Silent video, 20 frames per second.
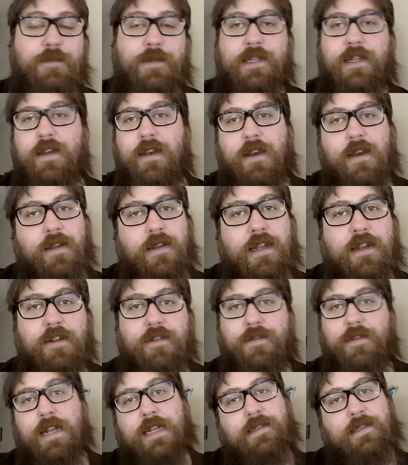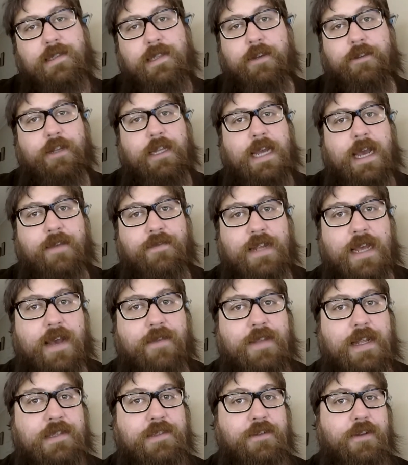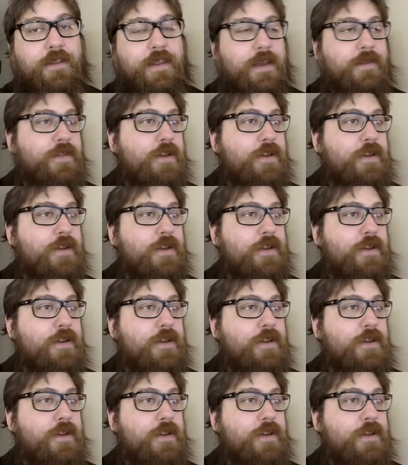but they don't necessarily have to have that sort of thing.